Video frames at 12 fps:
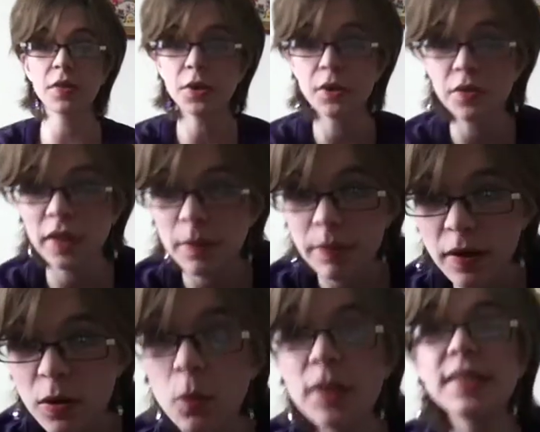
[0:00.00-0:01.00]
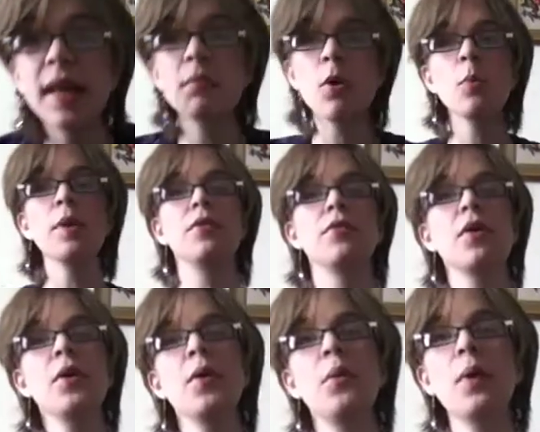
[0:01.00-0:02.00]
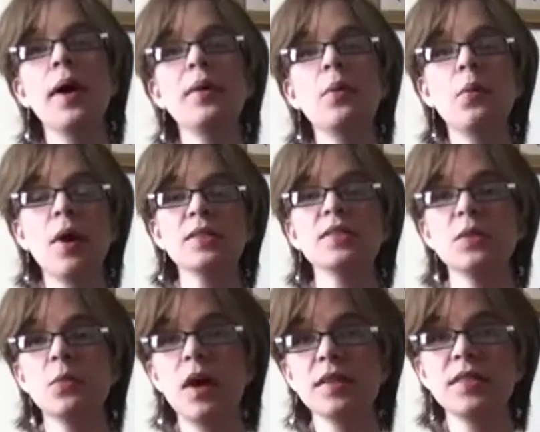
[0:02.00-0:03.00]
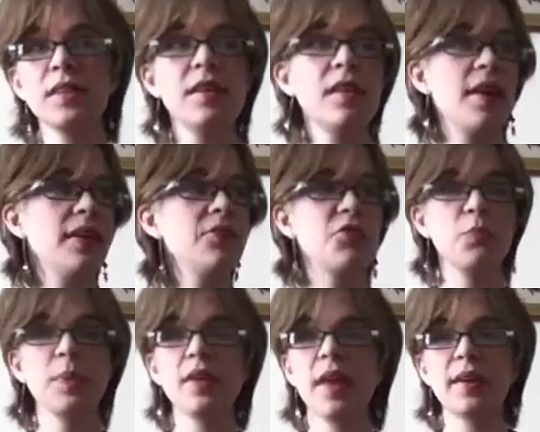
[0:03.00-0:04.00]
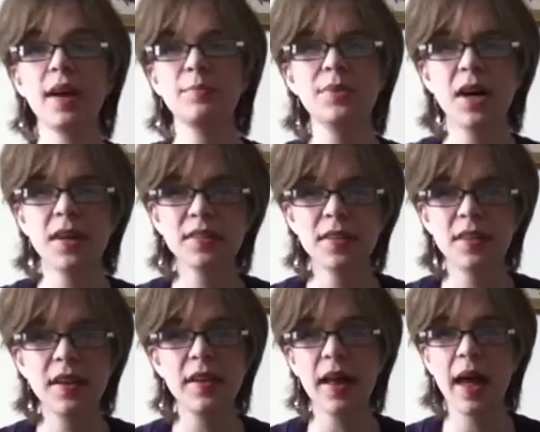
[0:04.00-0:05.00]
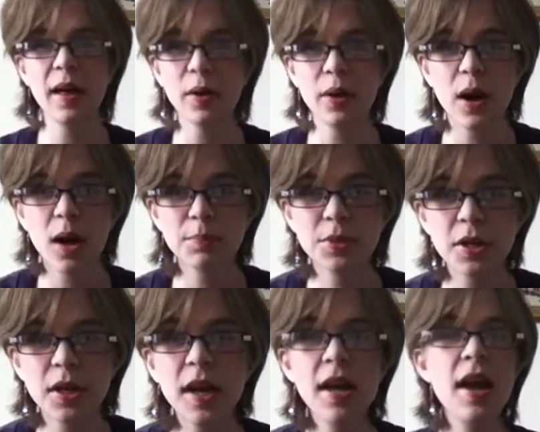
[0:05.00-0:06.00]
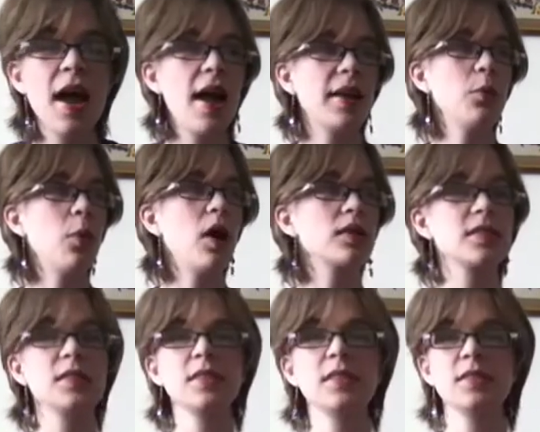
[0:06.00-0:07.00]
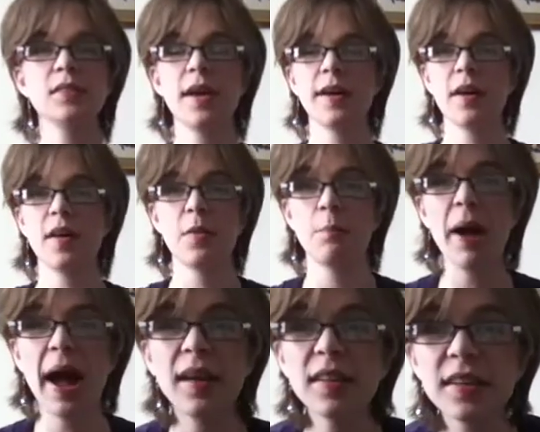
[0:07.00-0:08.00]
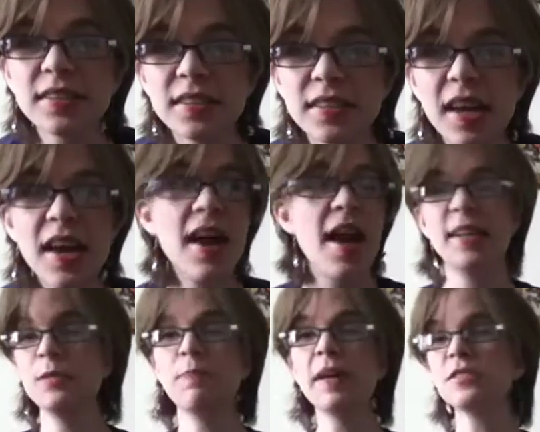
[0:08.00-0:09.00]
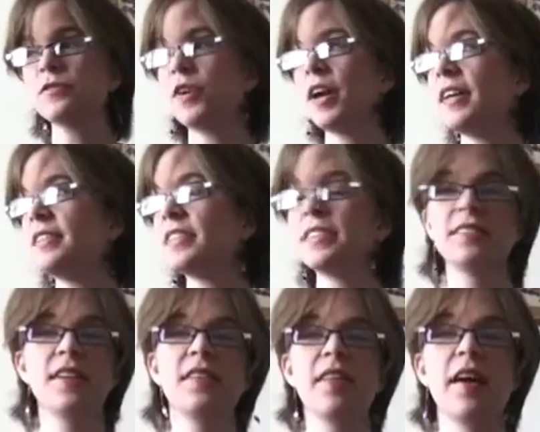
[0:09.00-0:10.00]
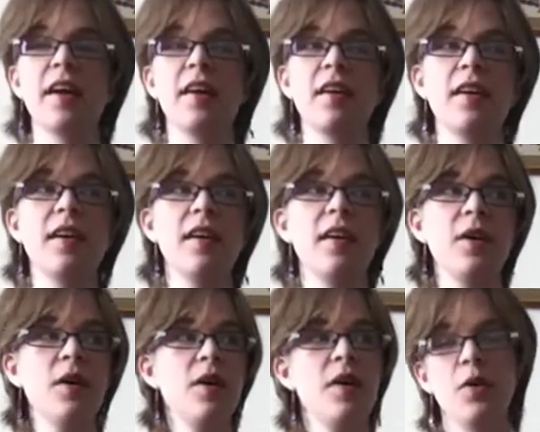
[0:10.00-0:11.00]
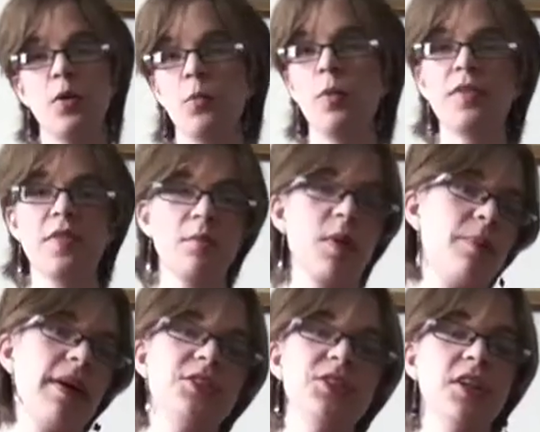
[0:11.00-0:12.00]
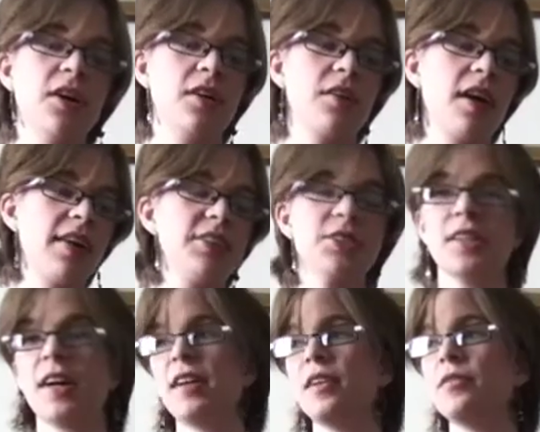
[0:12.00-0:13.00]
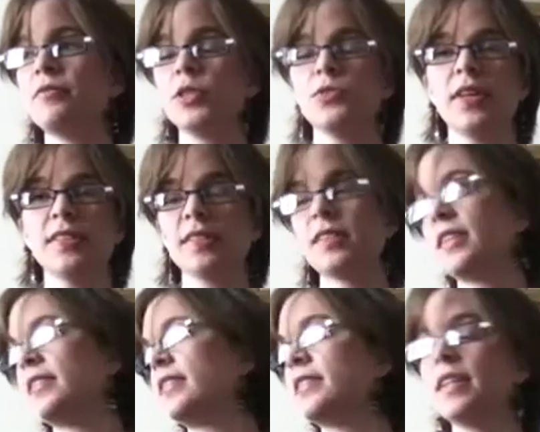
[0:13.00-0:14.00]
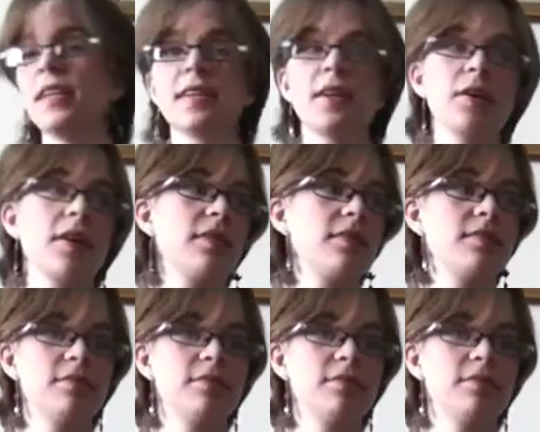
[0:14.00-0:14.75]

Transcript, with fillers: other good thing about it was that moment when Watson walks in and he's just been like abducted in a helicopter, and he walks in to like the palace, and his best friend is sitting there with nothing but a bed sheet on, and he just kind of surveys the scene. He's like, okay,